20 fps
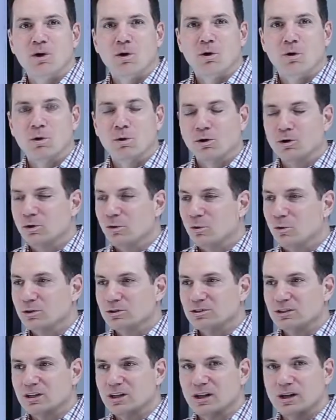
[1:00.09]
or
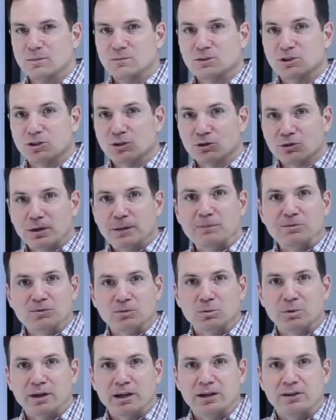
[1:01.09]
to come to grips
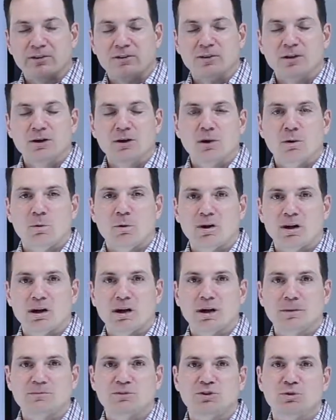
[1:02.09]
with when it
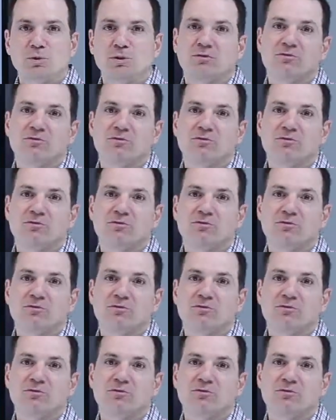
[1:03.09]
comes to